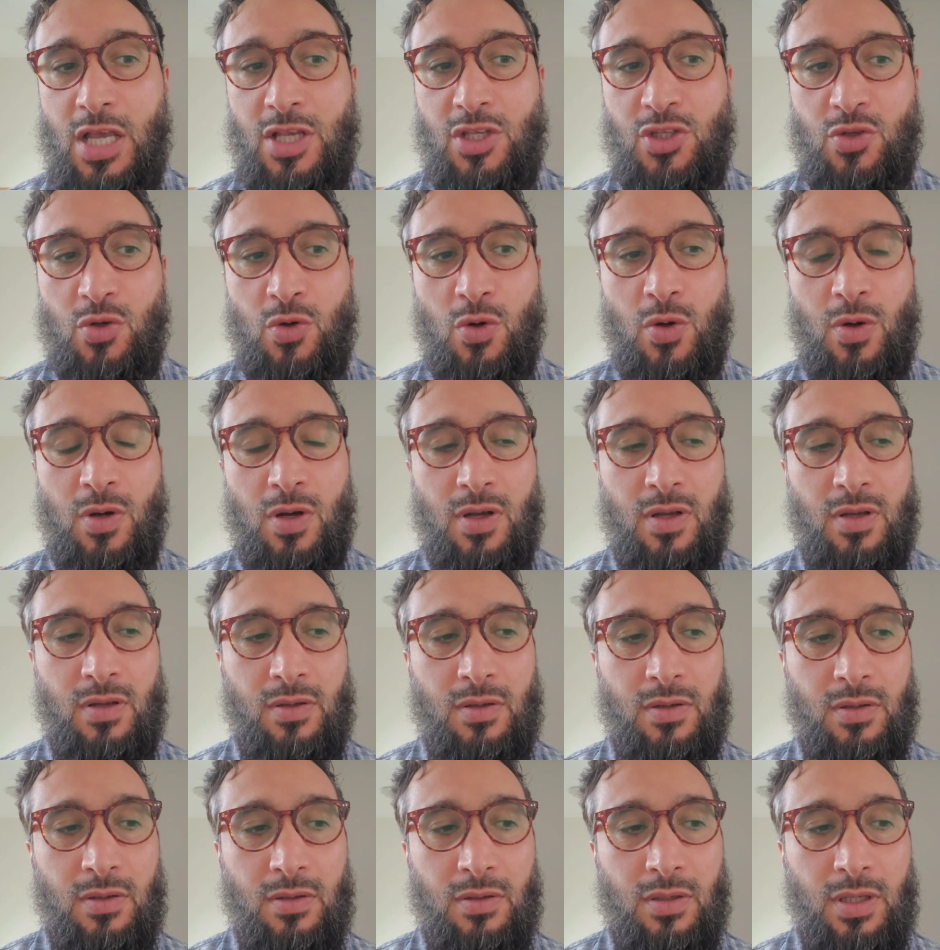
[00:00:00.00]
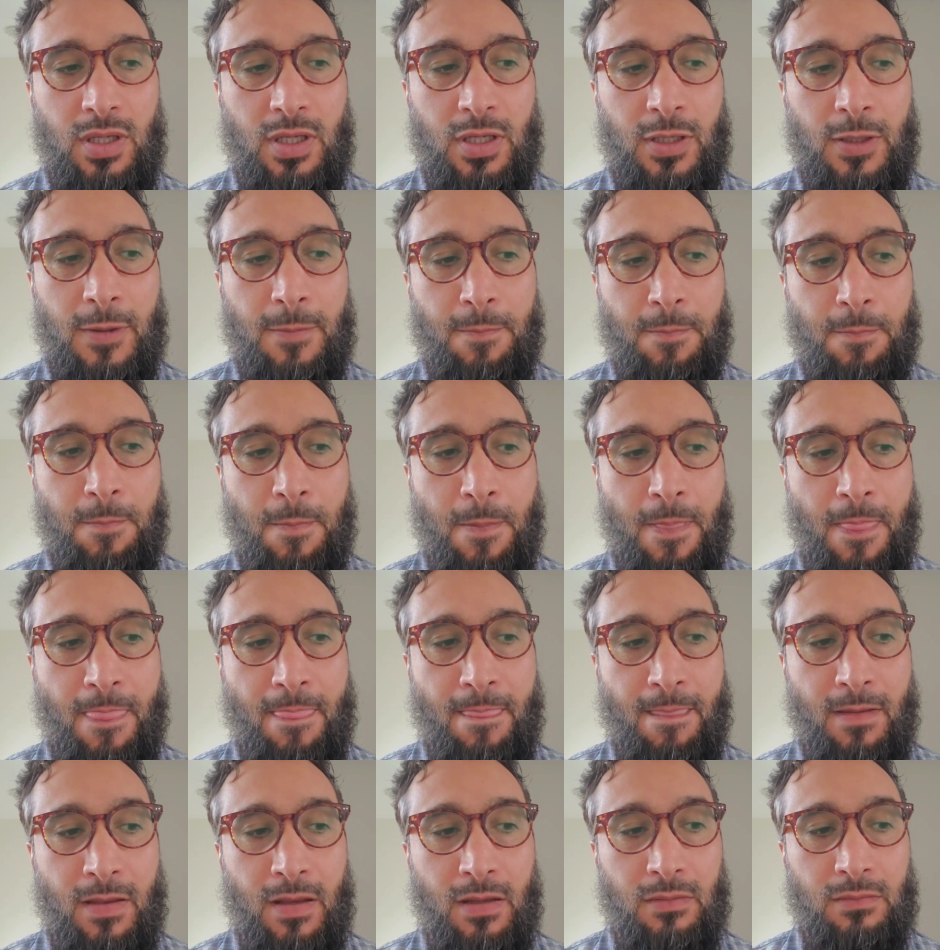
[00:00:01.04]
so um,
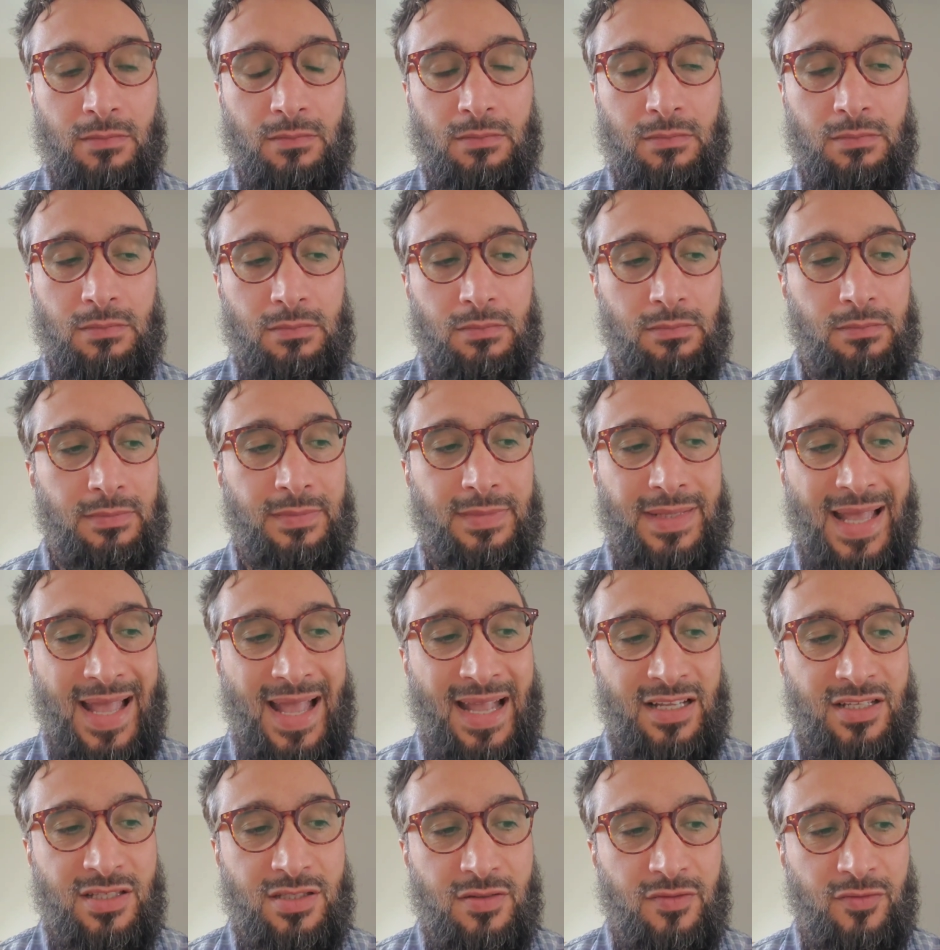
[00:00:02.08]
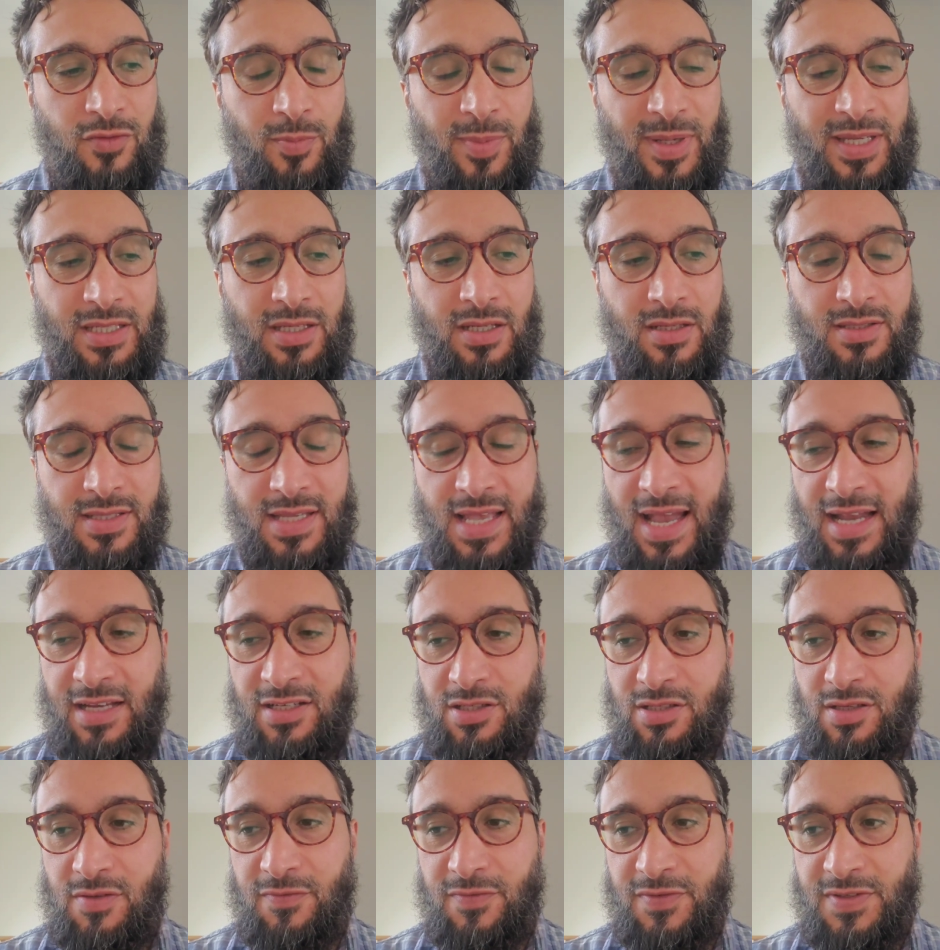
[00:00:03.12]
acts of obedience
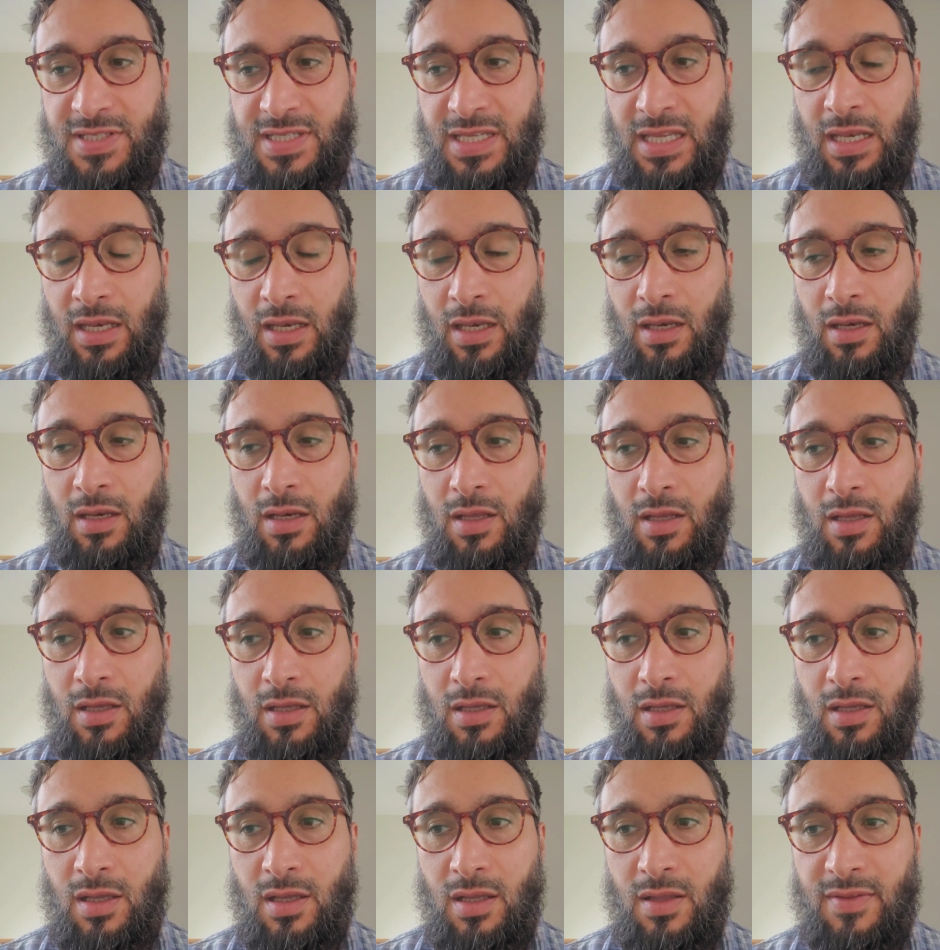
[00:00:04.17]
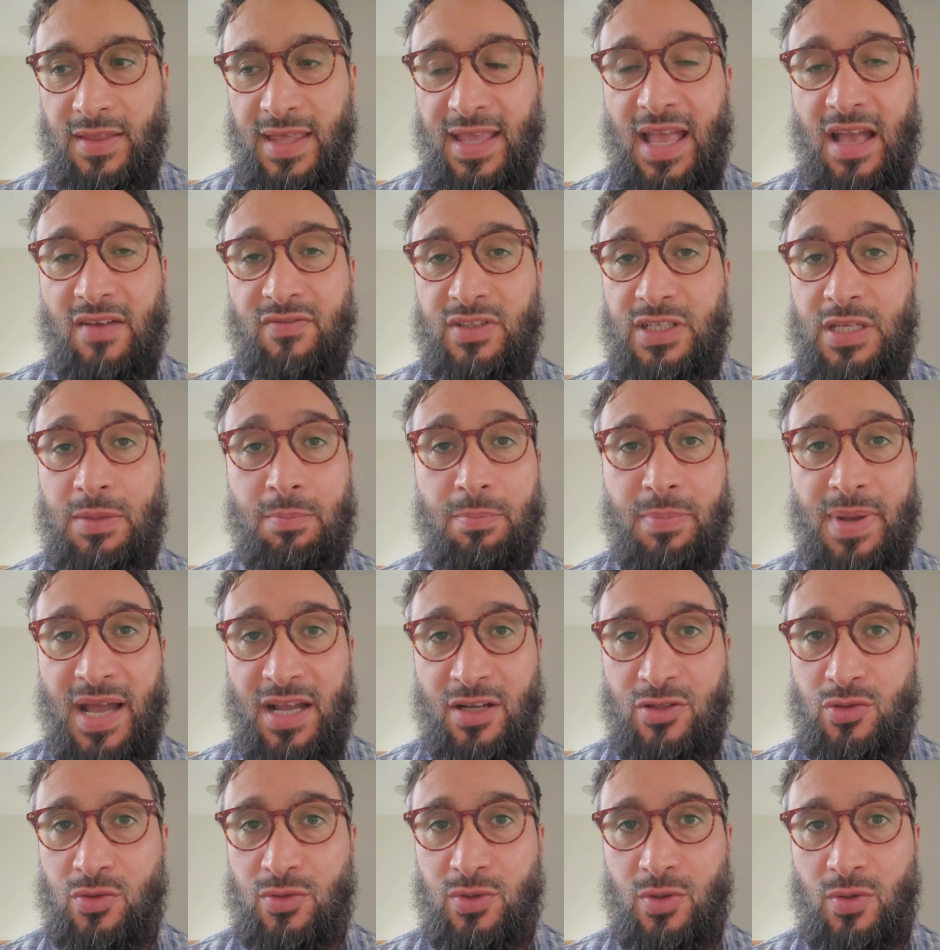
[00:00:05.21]
acts of sin they have an
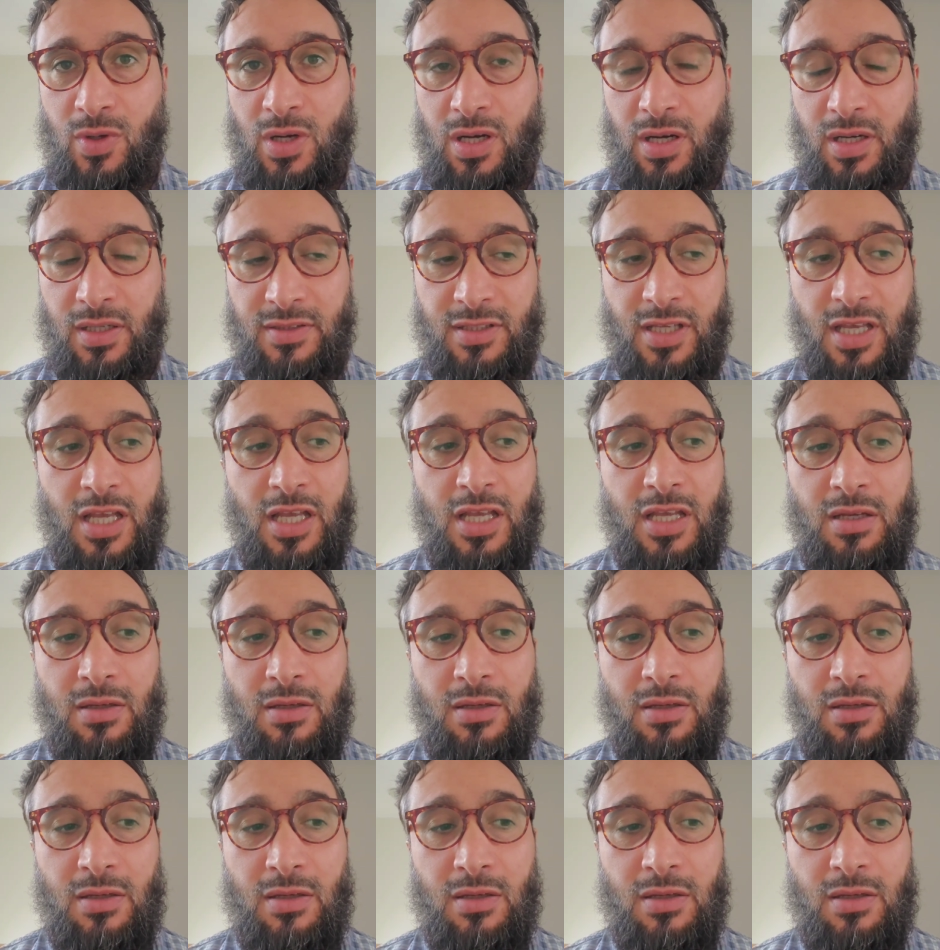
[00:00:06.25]
impact on your heart